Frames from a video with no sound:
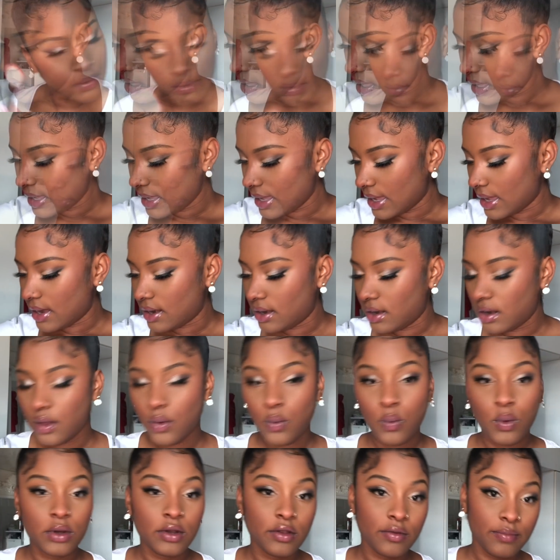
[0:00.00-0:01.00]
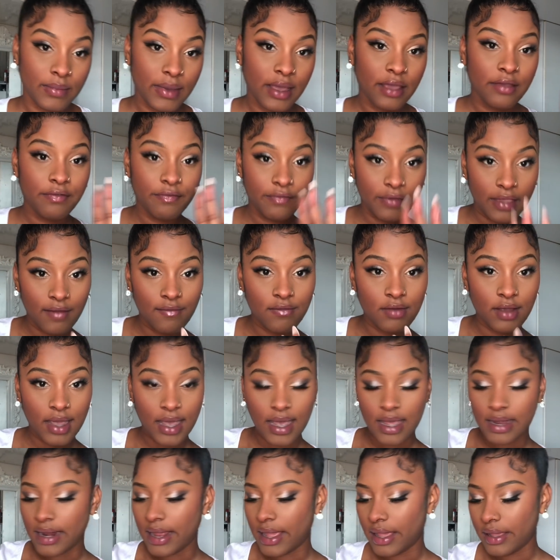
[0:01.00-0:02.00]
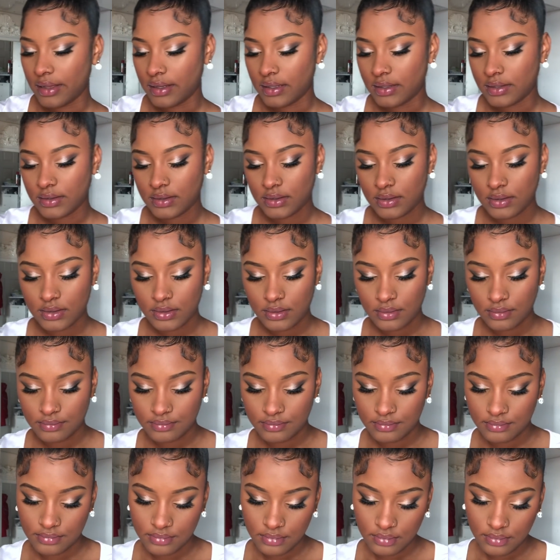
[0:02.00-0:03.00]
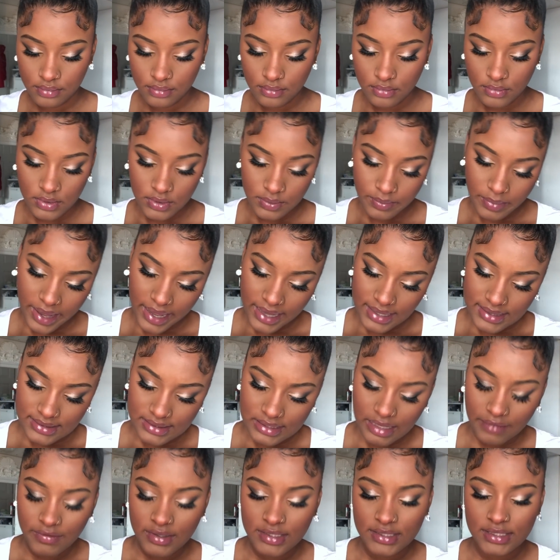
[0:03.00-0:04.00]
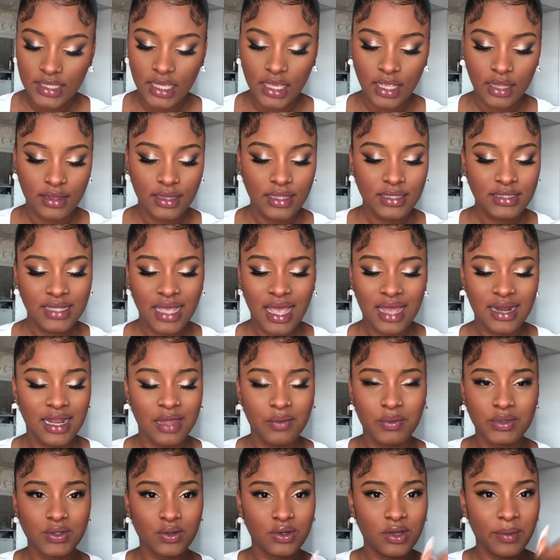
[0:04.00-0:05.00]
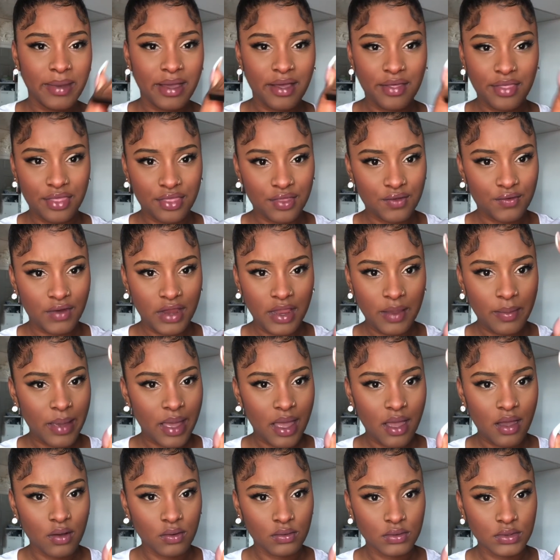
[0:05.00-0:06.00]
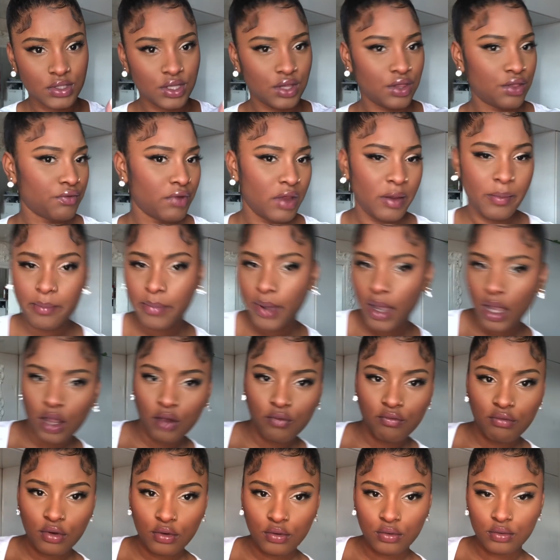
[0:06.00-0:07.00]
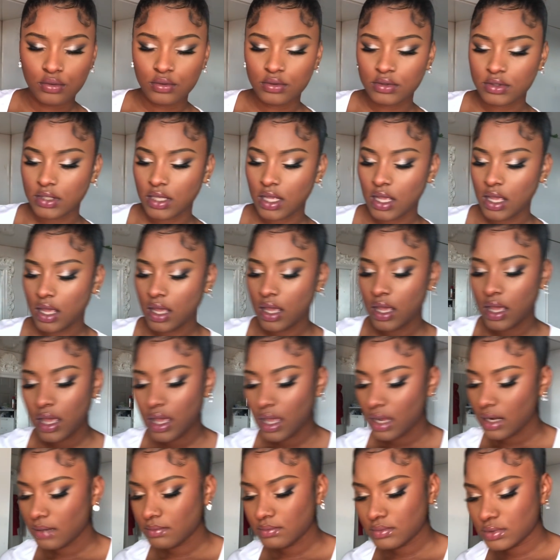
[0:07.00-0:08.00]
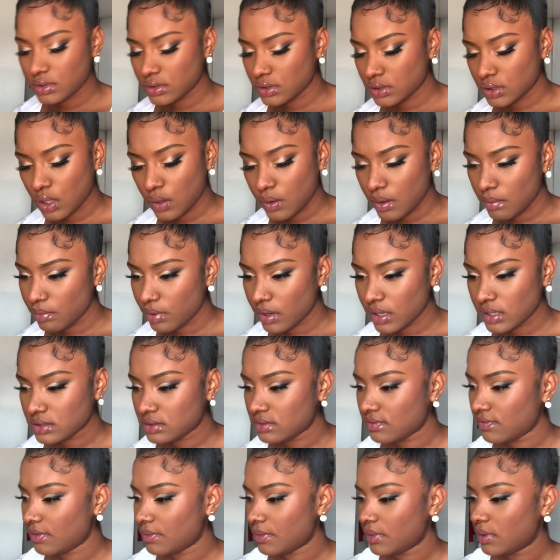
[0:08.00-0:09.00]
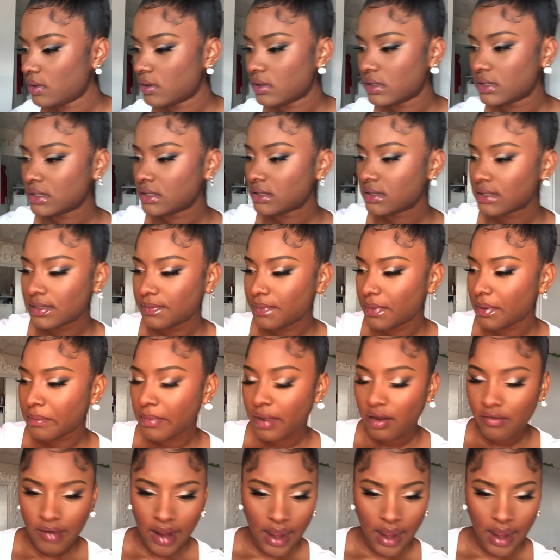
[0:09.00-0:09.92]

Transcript: Again, one of my favorite highlighters by 17. This highlight was only about £3, 3 buckaroos. And I'm so impressed with it because it's just been my